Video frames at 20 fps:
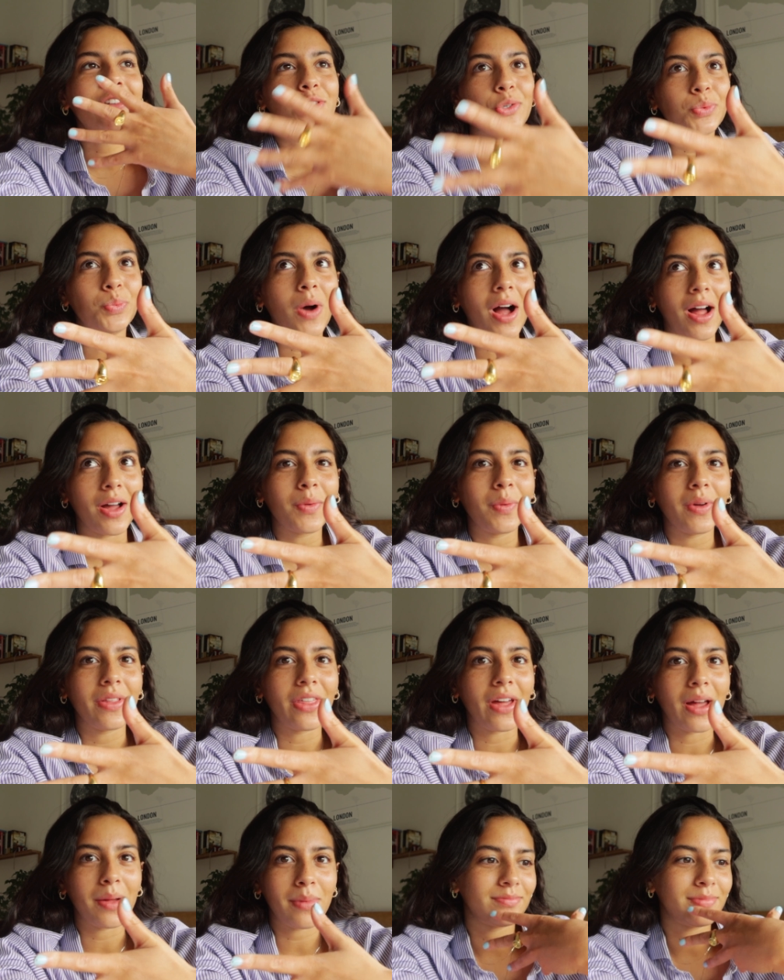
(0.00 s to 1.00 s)
to work with
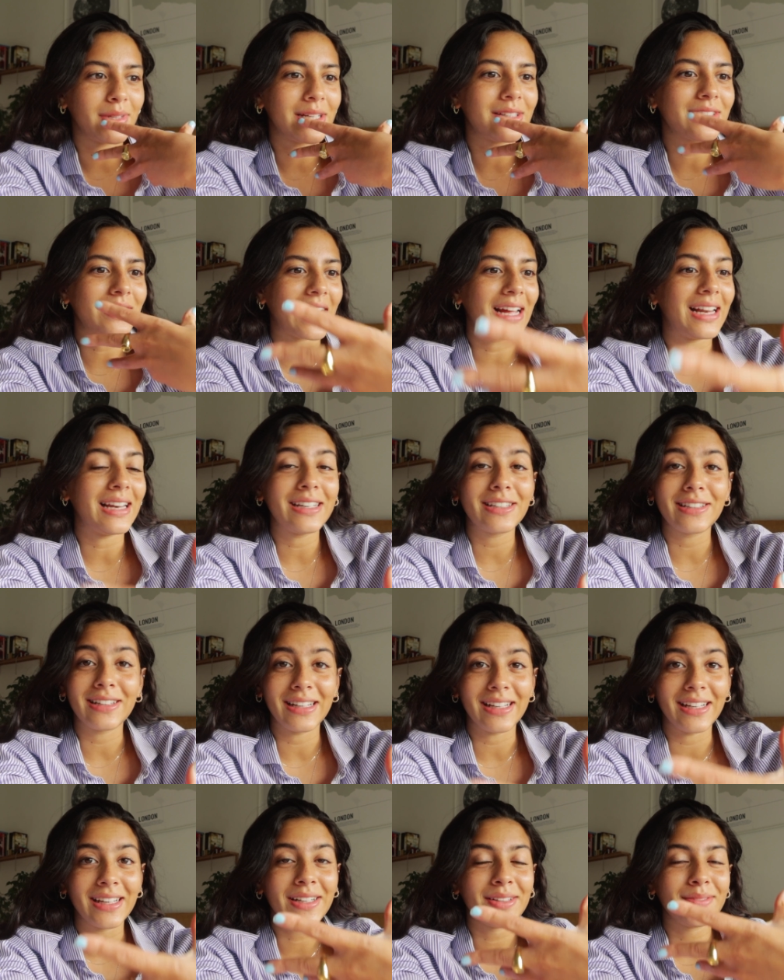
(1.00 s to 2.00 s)
them because I
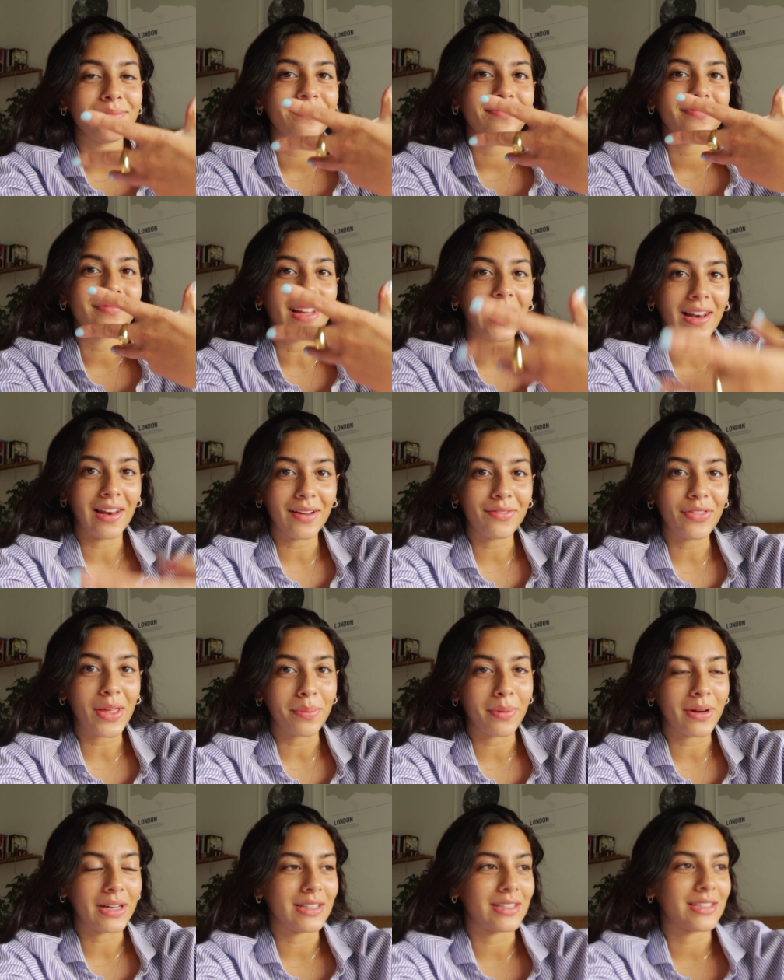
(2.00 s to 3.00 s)
literally love their
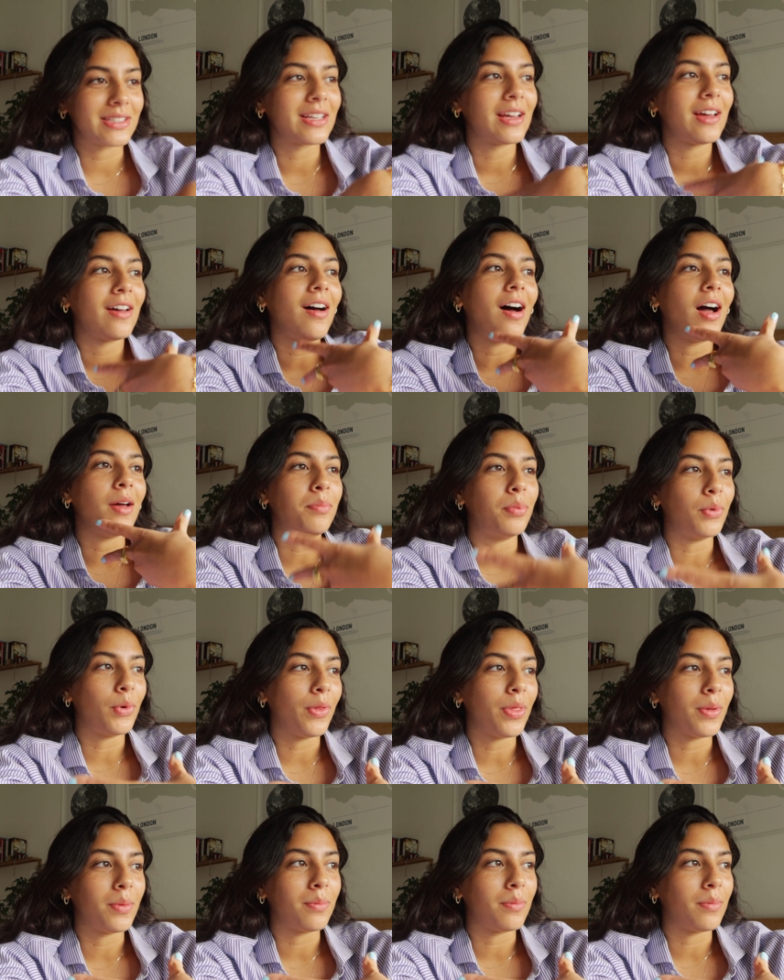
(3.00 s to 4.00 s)
prints. I
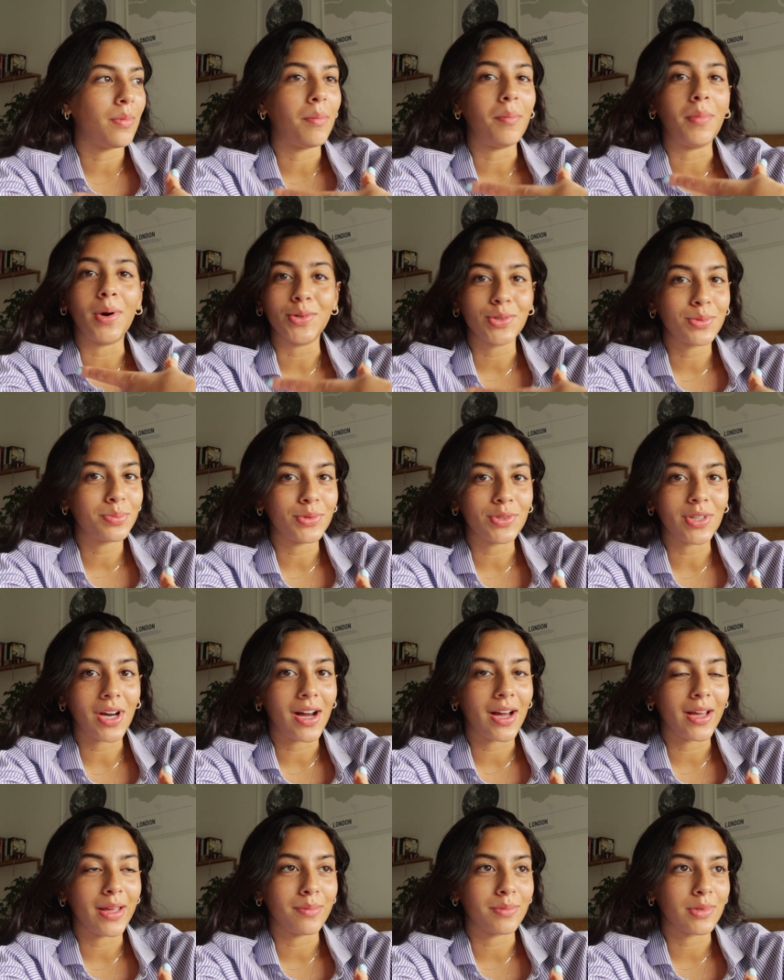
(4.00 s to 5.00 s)
bought them multiple
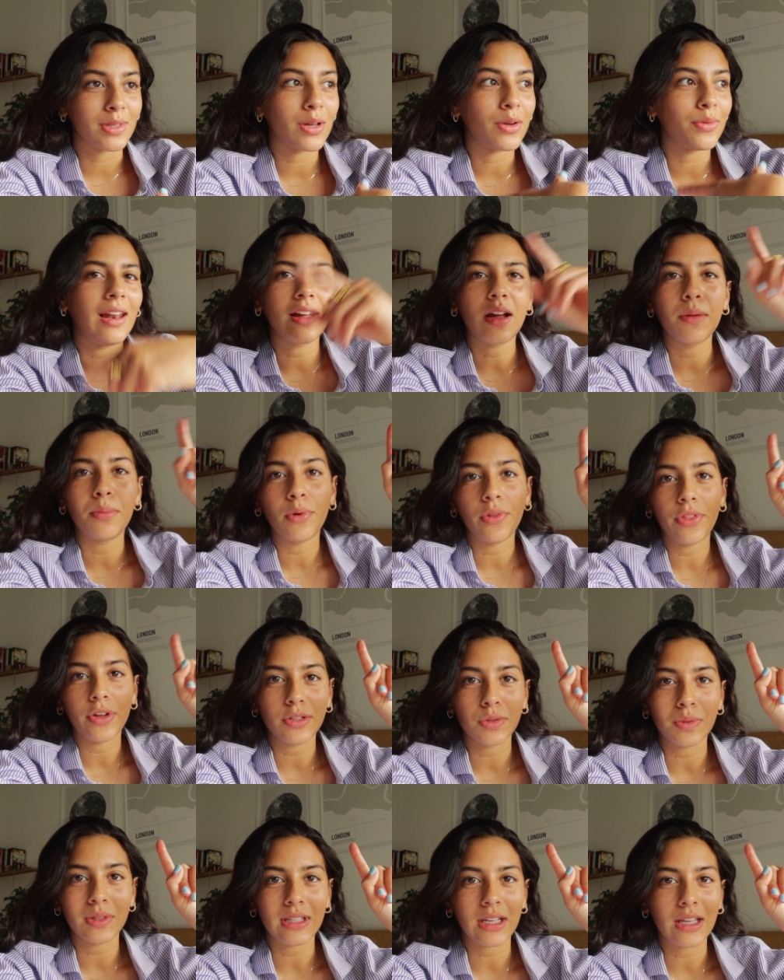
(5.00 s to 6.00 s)
times. Like I bought
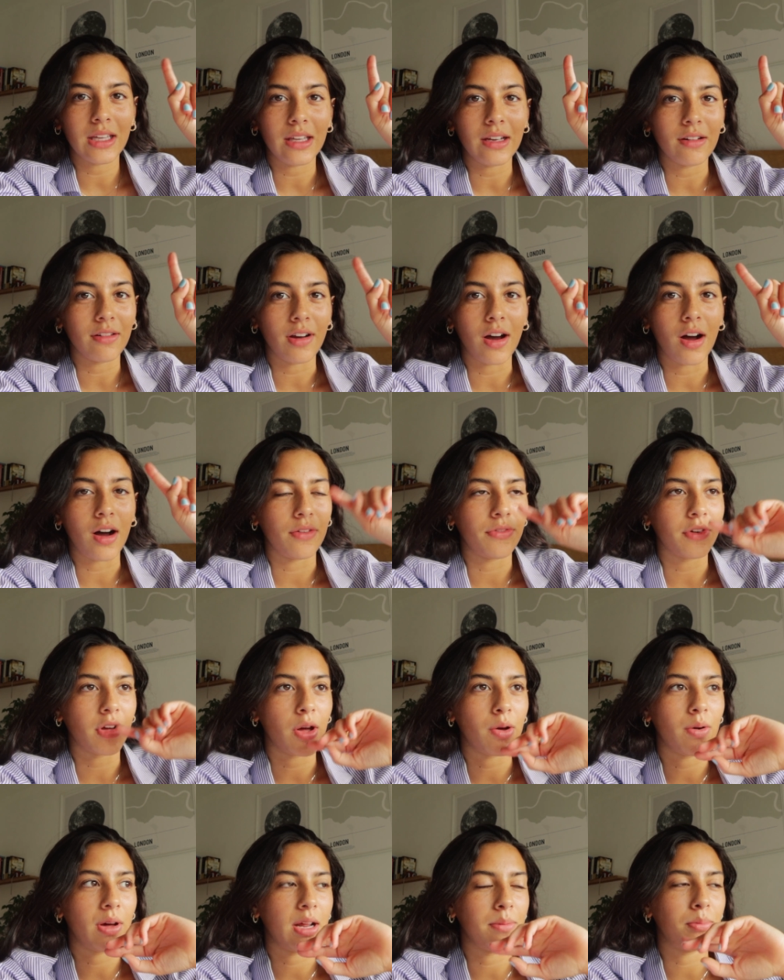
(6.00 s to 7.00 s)
those ones like a year and a half
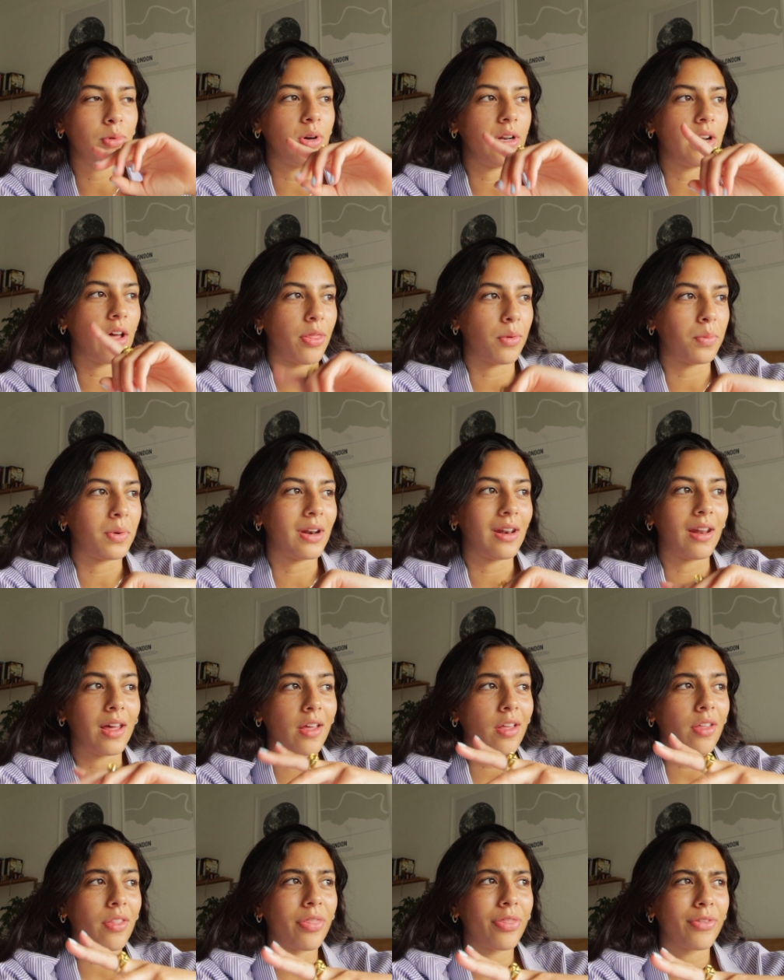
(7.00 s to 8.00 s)
ago and I bought another one
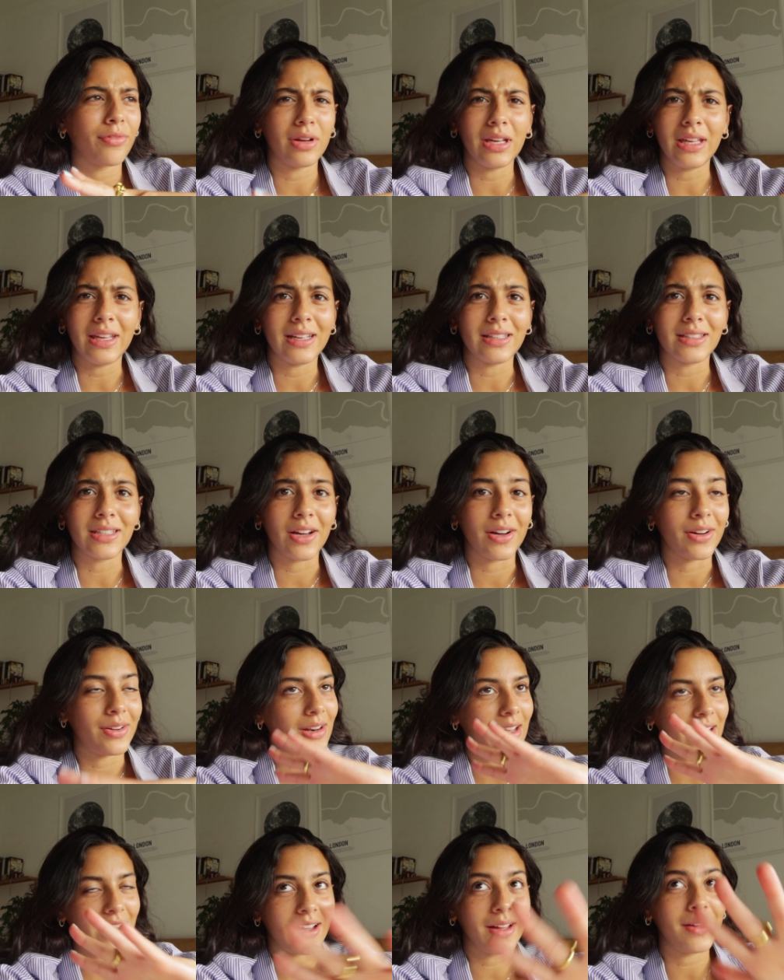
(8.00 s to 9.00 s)
like three years ago.
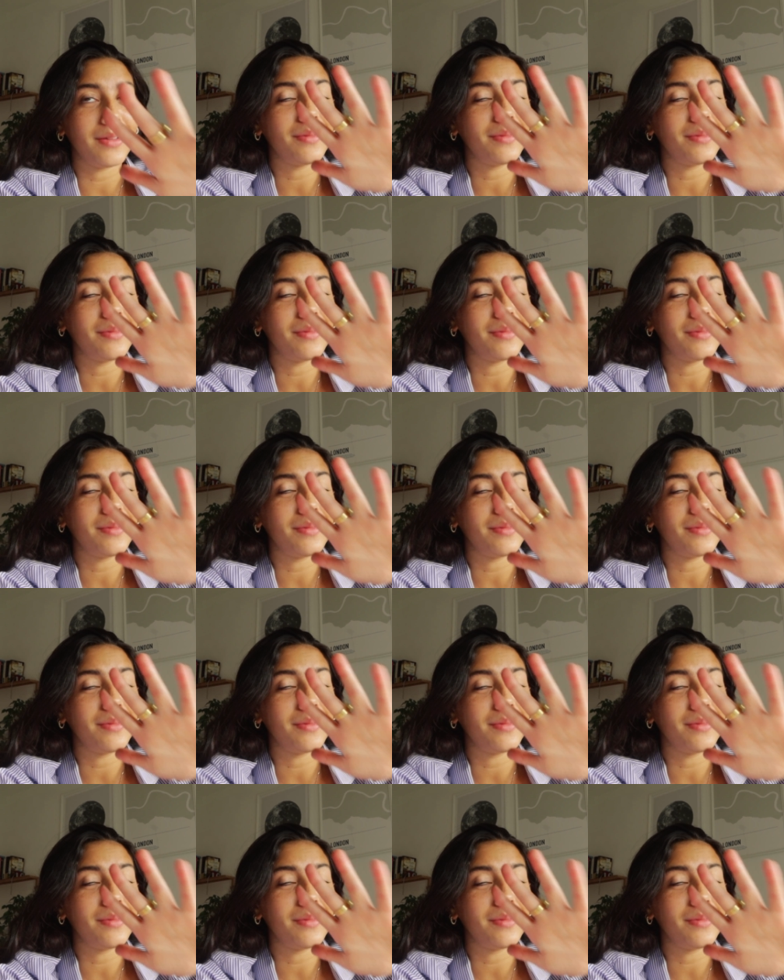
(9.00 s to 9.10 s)
Like I